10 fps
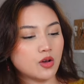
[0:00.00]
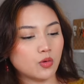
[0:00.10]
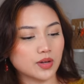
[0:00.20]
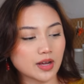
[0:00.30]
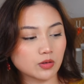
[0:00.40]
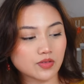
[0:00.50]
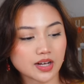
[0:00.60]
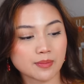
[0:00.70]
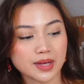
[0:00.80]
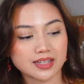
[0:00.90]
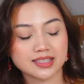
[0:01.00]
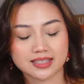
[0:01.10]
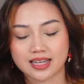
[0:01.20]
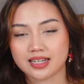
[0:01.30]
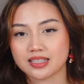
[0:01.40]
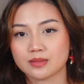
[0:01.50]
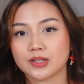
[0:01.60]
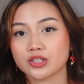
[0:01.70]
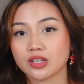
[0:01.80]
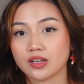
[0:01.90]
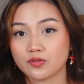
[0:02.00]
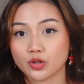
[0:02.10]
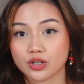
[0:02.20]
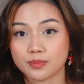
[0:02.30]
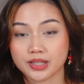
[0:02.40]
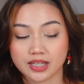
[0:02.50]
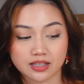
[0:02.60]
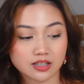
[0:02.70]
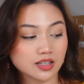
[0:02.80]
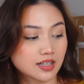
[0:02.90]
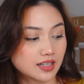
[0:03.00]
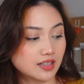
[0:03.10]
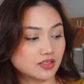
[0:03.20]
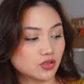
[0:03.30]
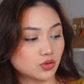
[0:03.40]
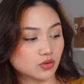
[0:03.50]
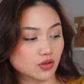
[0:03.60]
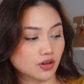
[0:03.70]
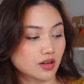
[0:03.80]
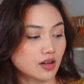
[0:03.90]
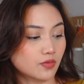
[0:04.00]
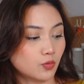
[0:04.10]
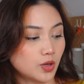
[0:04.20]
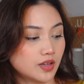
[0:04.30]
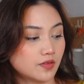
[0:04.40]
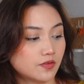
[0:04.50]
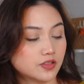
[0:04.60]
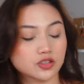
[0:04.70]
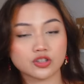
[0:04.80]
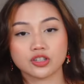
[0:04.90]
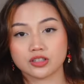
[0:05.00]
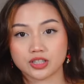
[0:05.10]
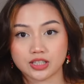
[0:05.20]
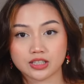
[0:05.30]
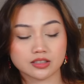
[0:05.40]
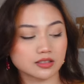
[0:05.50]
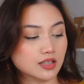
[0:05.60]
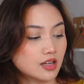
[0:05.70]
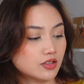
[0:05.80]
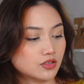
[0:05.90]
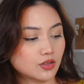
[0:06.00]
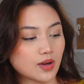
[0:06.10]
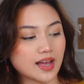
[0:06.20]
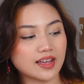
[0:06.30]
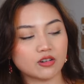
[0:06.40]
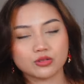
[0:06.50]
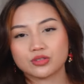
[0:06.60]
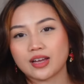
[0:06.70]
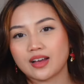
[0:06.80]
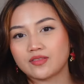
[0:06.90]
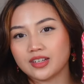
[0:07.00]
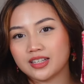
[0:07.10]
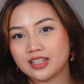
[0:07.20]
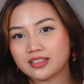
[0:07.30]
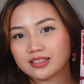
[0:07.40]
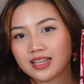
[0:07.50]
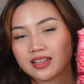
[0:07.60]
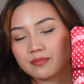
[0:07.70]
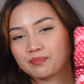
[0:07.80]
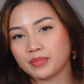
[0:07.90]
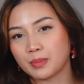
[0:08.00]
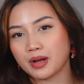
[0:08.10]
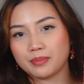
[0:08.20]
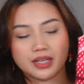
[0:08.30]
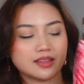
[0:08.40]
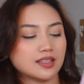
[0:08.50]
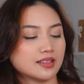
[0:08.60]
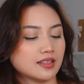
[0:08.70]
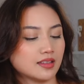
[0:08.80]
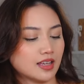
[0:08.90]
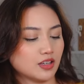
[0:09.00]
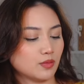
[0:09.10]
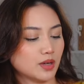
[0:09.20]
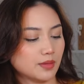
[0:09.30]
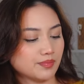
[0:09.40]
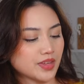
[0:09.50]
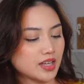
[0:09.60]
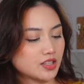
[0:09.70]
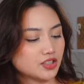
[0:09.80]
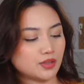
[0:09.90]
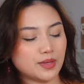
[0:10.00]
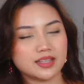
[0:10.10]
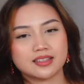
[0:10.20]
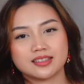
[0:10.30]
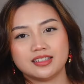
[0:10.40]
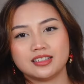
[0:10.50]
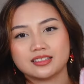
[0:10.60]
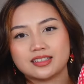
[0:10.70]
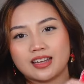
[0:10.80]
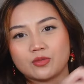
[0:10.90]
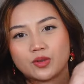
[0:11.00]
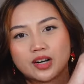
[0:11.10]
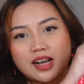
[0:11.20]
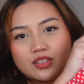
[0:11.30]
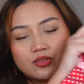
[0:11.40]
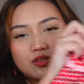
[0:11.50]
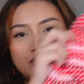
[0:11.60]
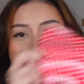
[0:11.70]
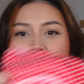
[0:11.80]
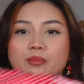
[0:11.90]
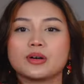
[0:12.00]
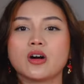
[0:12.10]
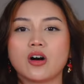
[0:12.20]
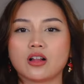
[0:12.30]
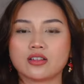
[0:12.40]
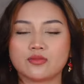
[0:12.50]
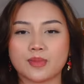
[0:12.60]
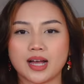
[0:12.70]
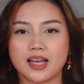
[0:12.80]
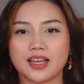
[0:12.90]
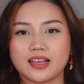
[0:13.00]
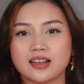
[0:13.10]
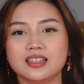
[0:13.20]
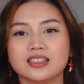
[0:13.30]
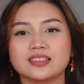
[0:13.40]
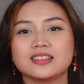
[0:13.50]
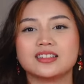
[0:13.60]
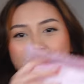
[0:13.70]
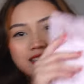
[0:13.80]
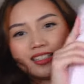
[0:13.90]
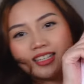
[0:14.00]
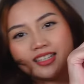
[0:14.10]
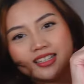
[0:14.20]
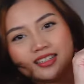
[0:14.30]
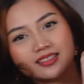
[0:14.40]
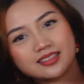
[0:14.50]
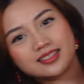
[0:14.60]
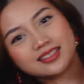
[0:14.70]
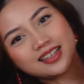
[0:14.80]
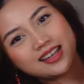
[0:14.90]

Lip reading: What I would recommend instead, especially if you're a beginner, is to start off with circular needles. So I also have a needle set. My mom made this. Thank you, Mom. She made this needle set where I used to keep all of my little knitting needles